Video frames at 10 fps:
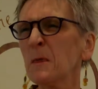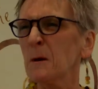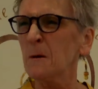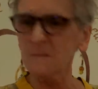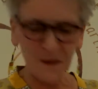
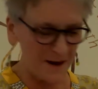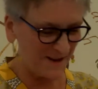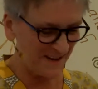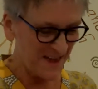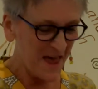them.
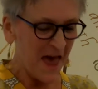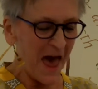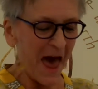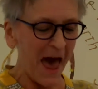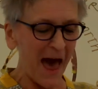
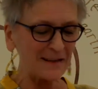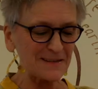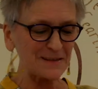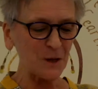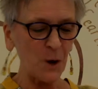
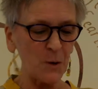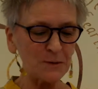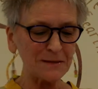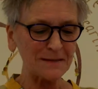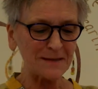Hats,
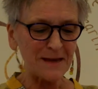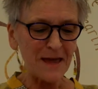coats.